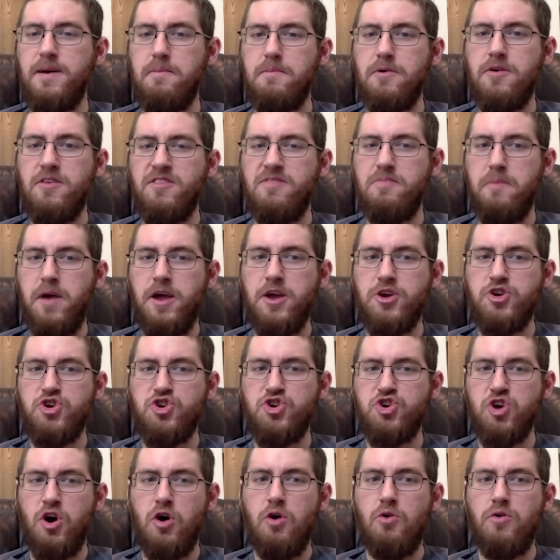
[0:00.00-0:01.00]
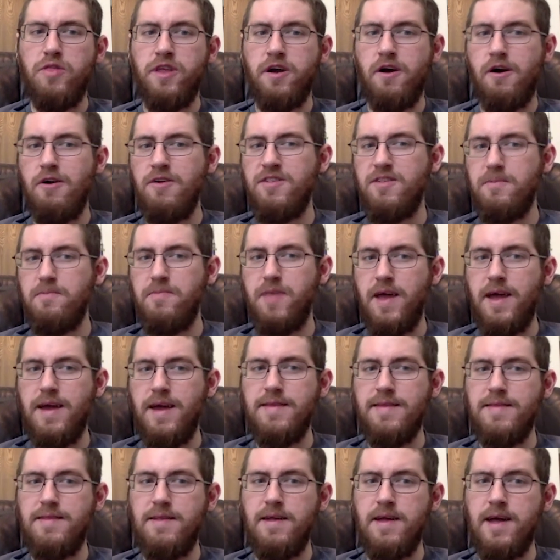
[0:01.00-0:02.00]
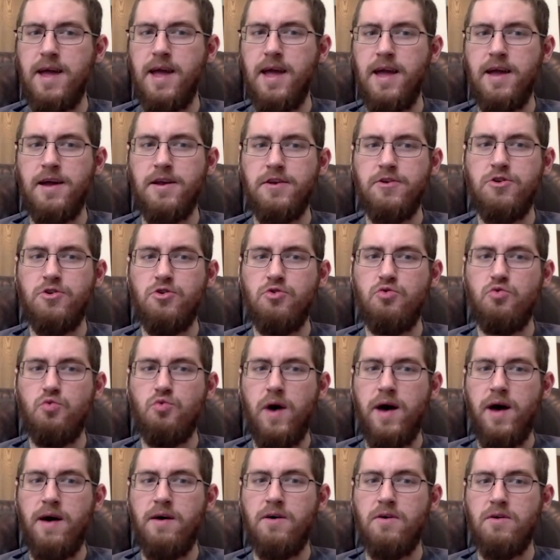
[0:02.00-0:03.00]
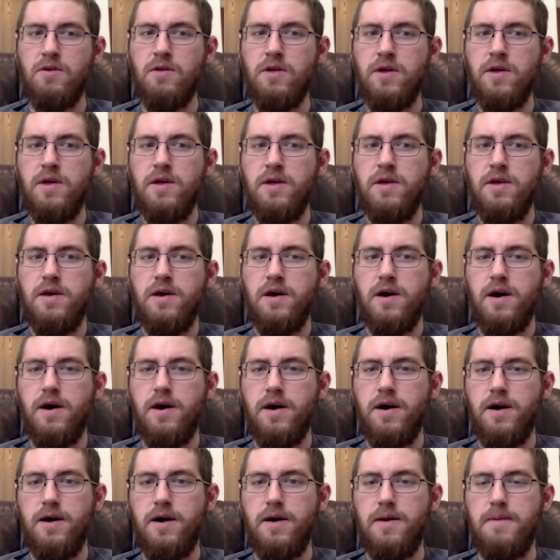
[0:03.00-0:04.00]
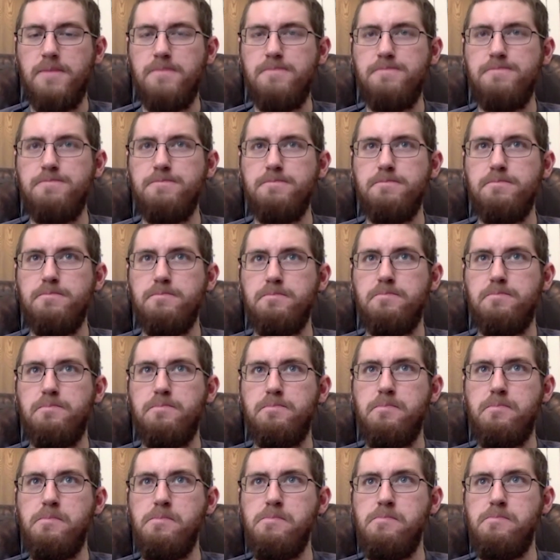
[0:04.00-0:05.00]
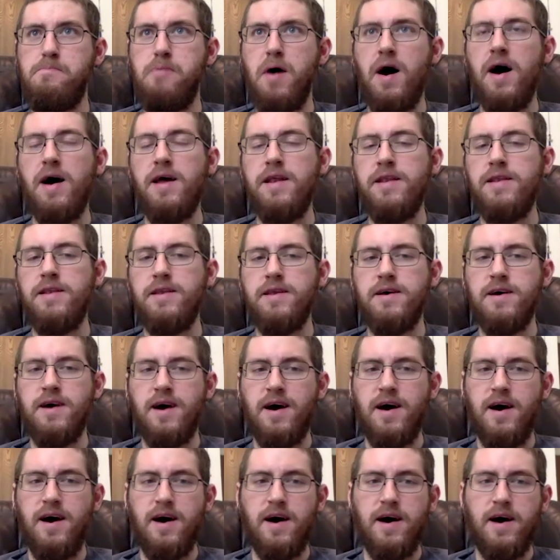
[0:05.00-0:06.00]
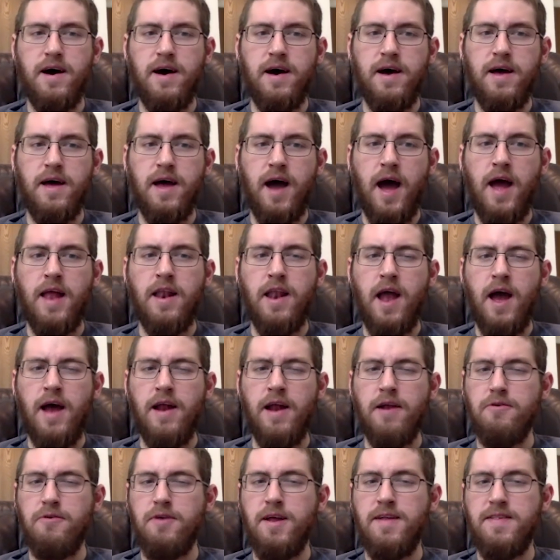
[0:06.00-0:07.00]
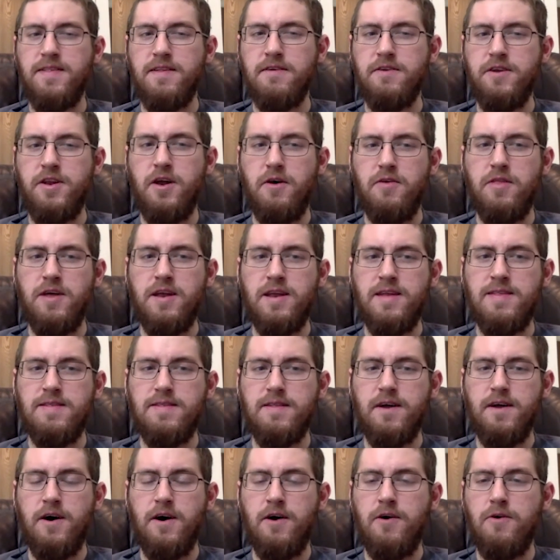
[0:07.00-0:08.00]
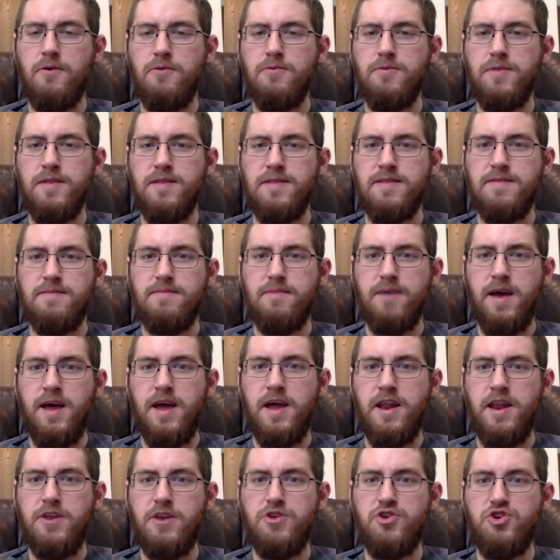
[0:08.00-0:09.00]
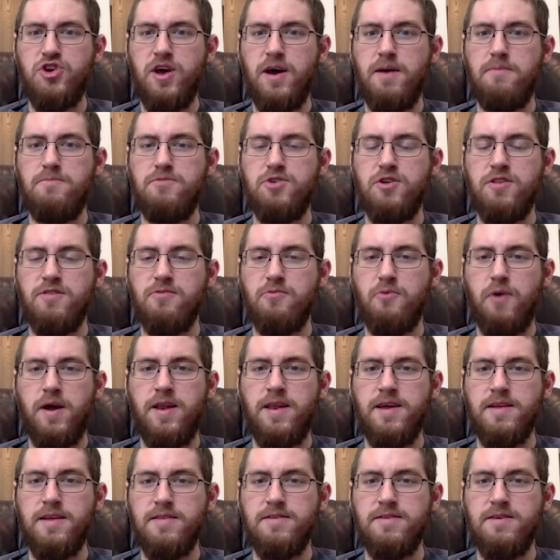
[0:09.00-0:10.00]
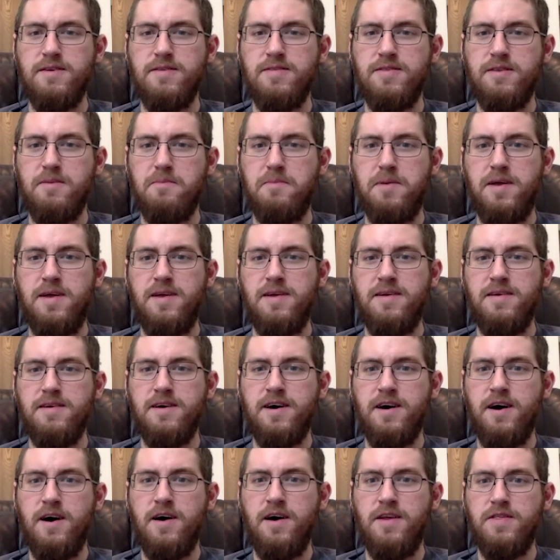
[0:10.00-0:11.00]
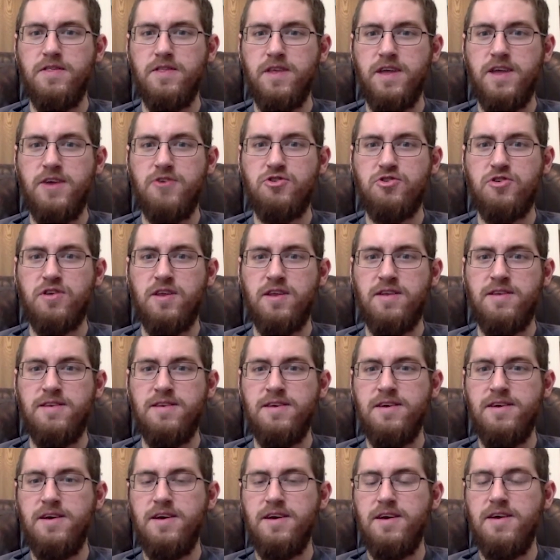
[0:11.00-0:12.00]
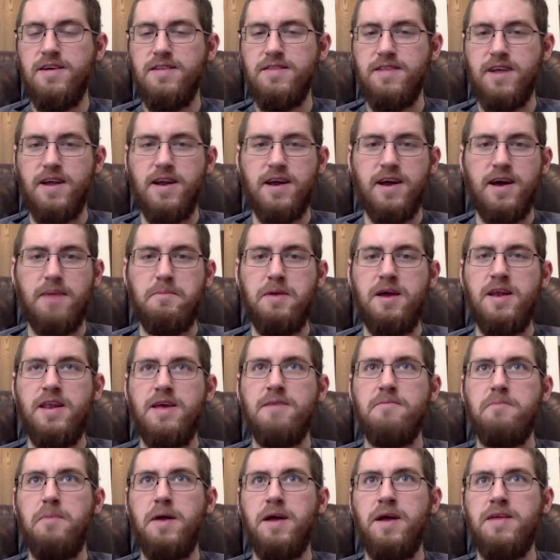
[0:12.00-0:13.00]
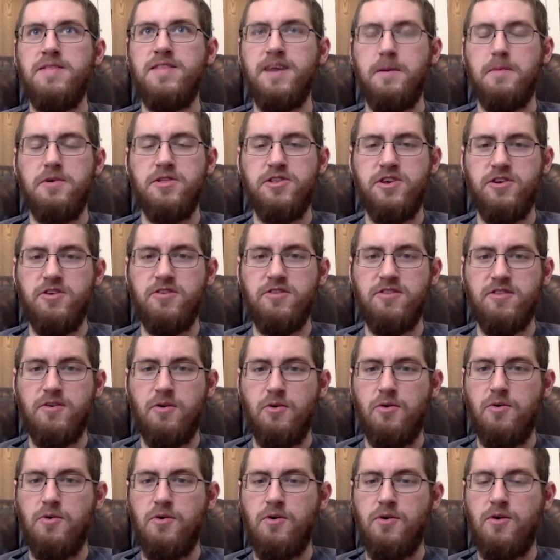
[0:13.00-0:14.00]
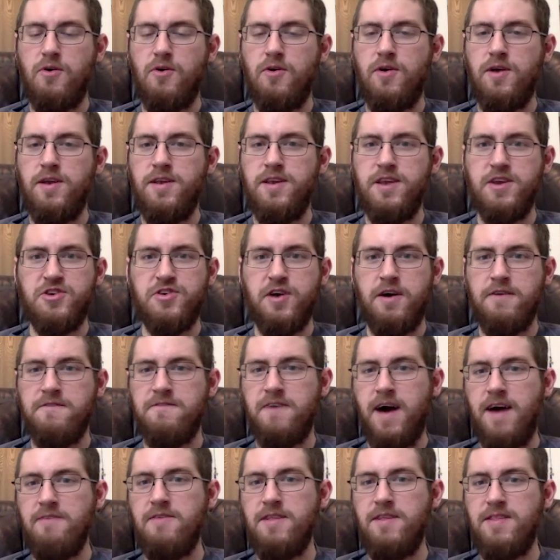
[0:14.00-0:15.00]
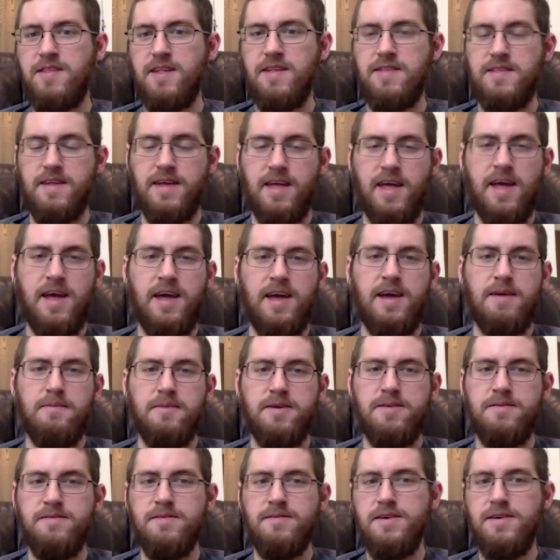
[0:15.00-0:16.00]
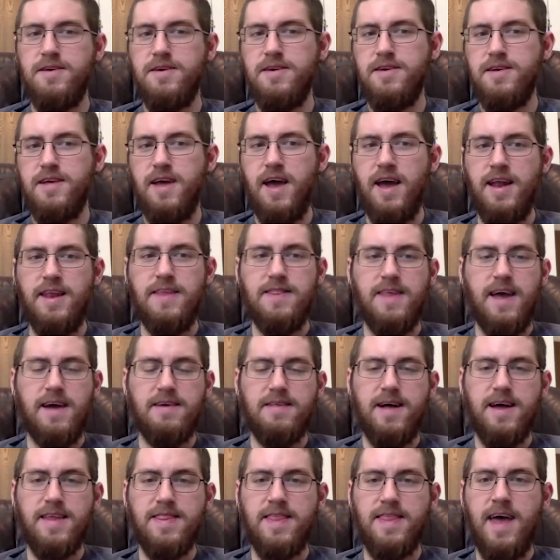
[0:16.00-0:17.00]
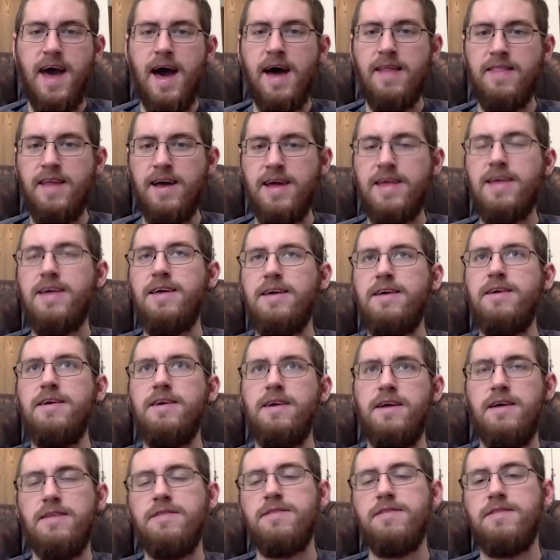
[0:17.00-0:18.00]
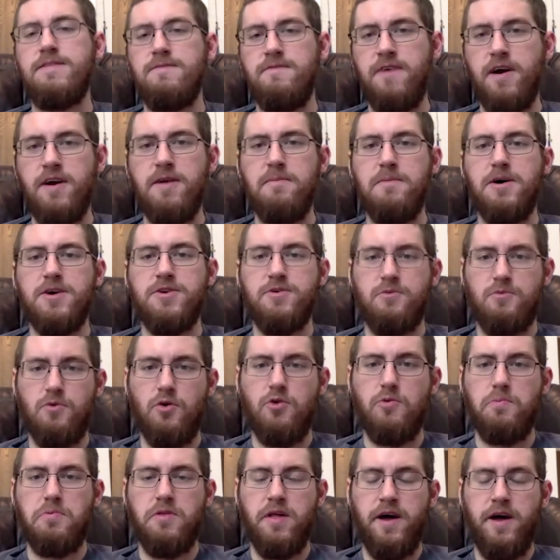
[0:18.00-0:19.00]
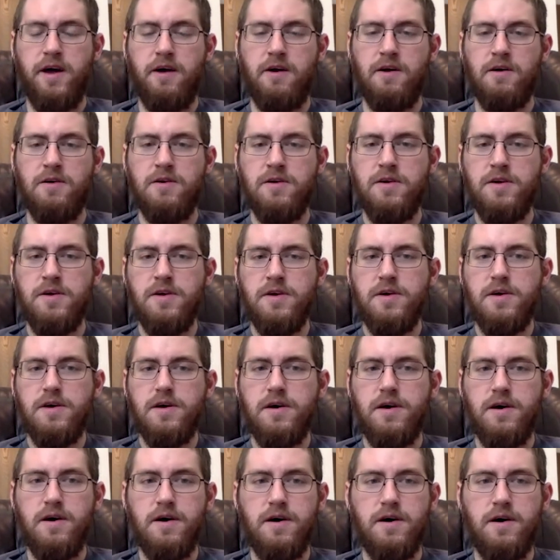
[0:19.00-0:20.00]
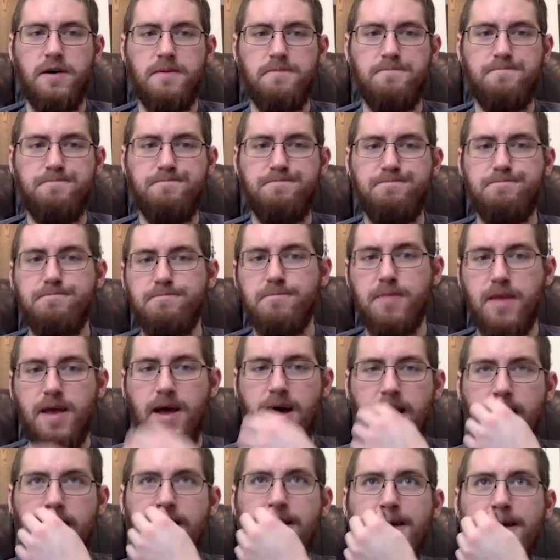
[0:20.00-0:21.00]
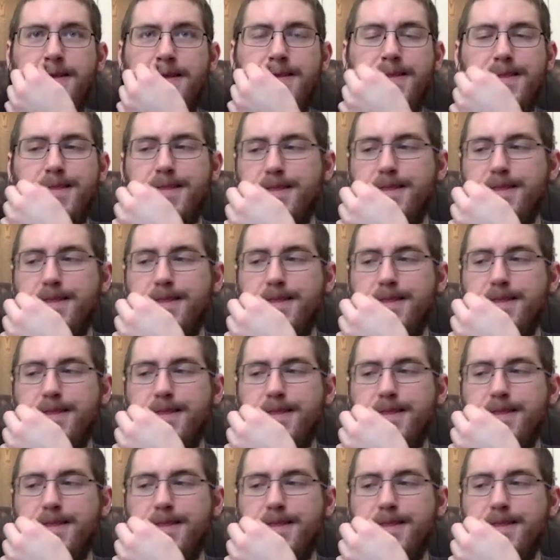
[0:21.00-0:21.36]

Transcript: numbers may show. There are some things he can do well, um, but uh, I I don't necessarily know that it's oh this a hidden gem just waiting to to be uh, unleashed and is going to come in and be a double digit scorer and dish out five assists a game and anything like that. Like he he's very much a role player. Um, I